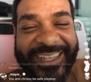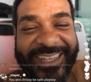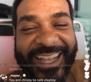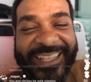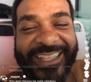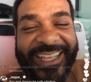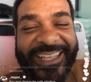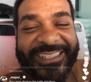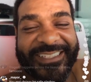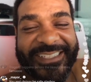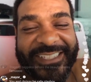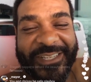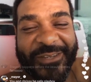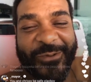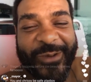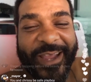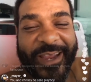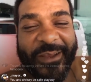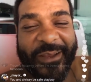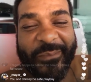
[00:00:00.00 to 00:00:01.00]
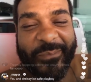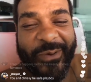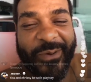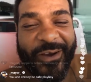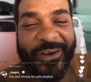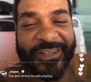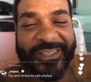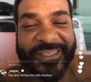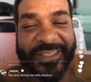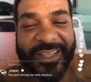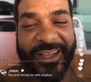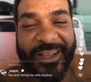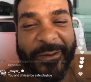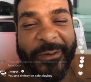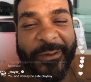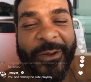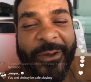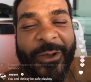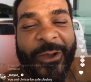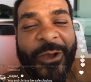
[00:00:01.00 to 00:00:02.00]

We got that G-Wagon parked up.